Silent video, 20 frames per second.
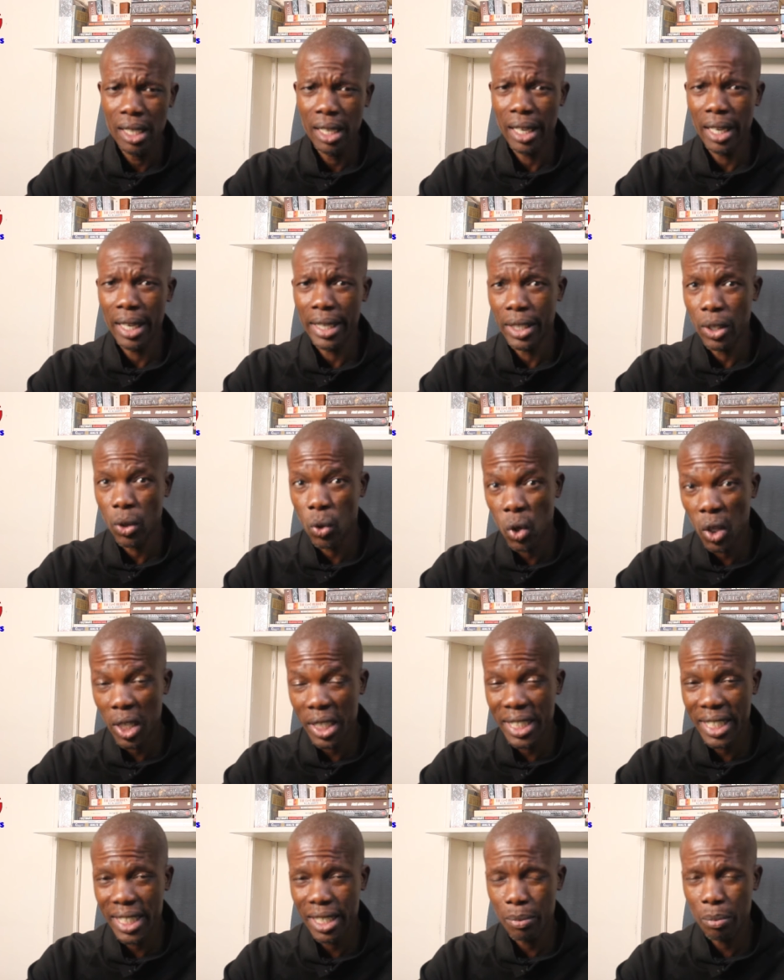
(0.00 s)
Uh, he
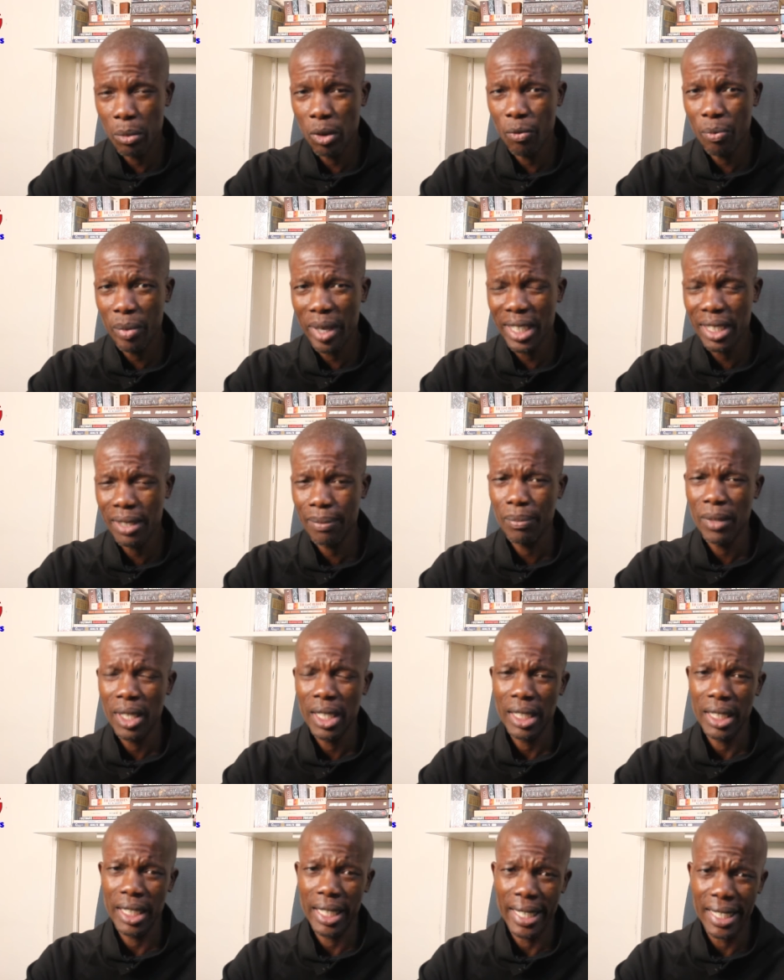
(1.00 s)
calls it a movement,
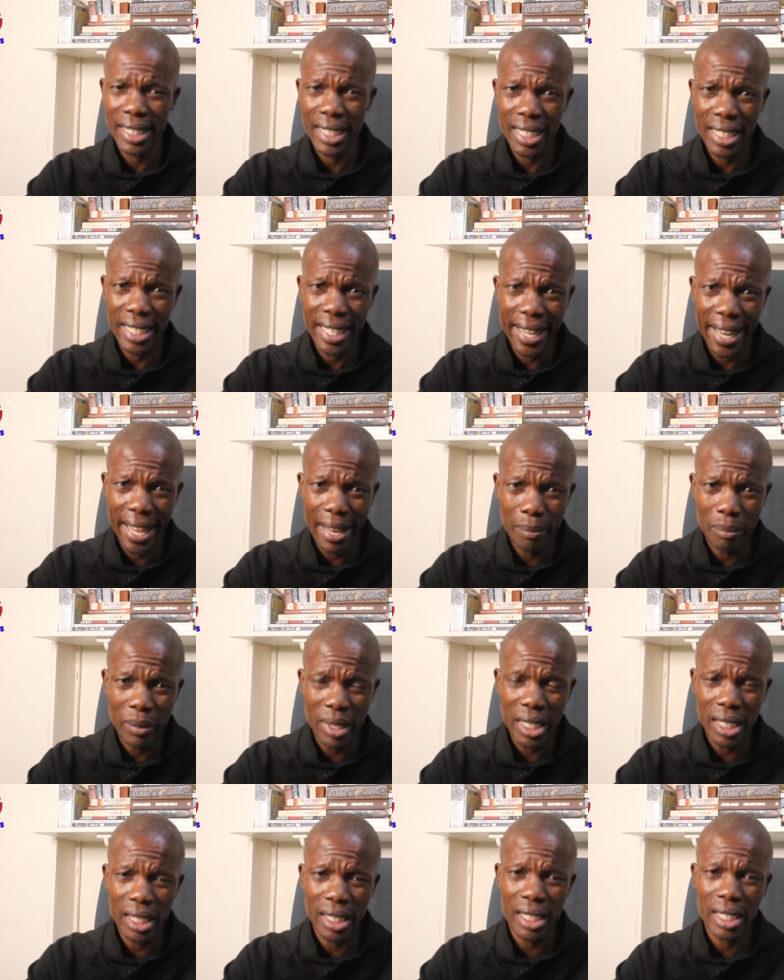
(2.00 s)
he hasn't
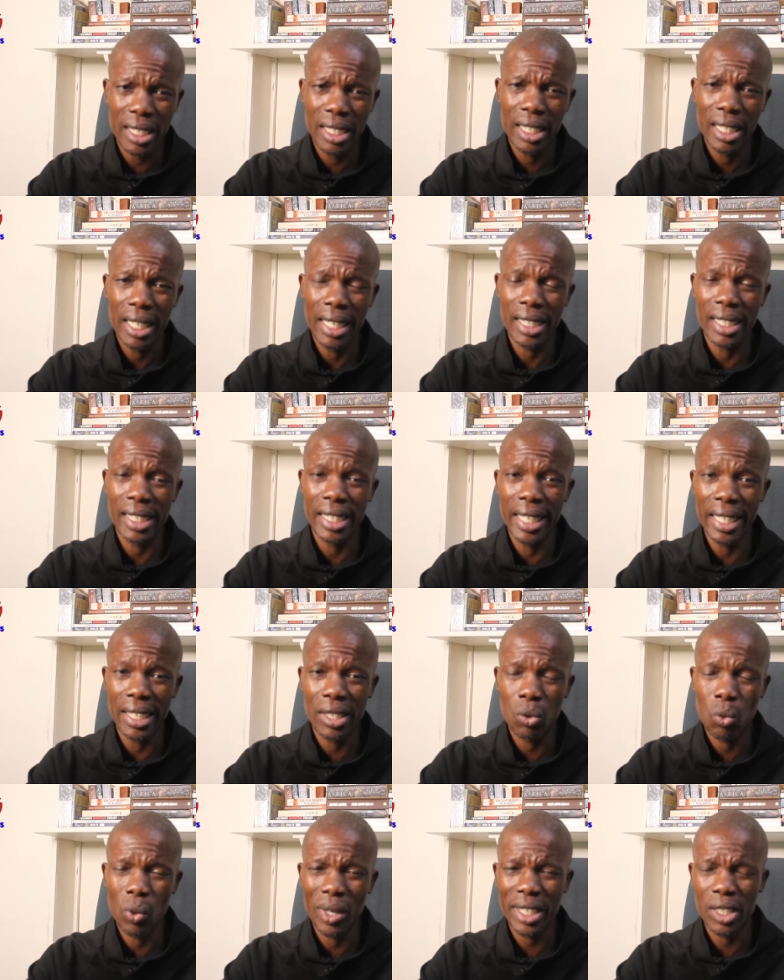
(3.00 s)
named it as
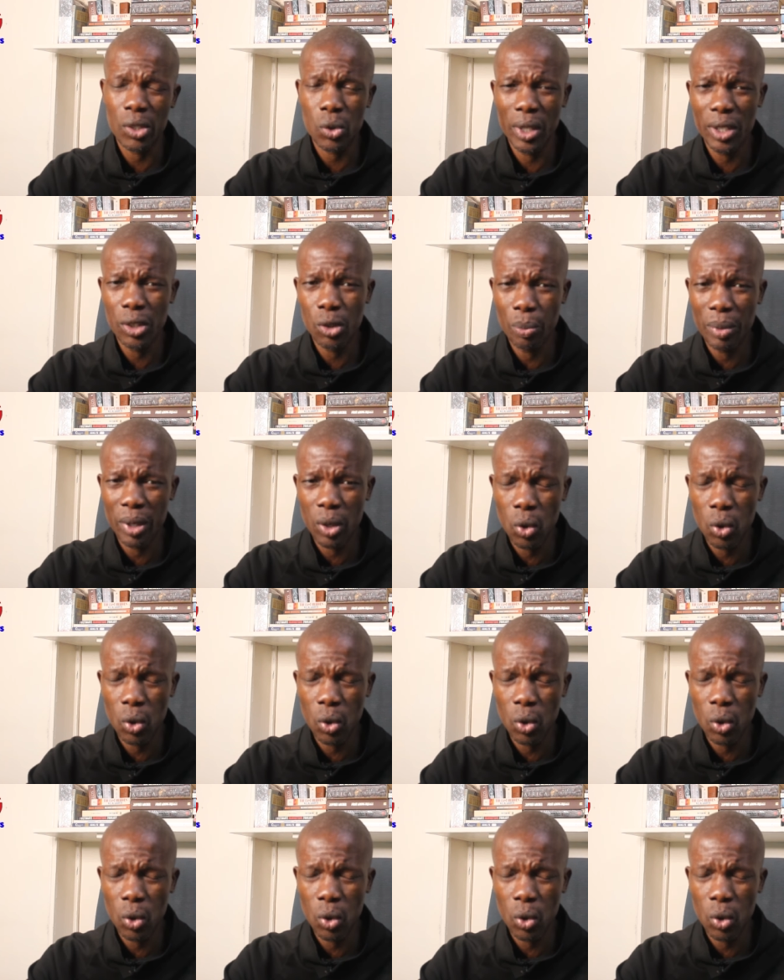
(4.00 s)
yet what is going to be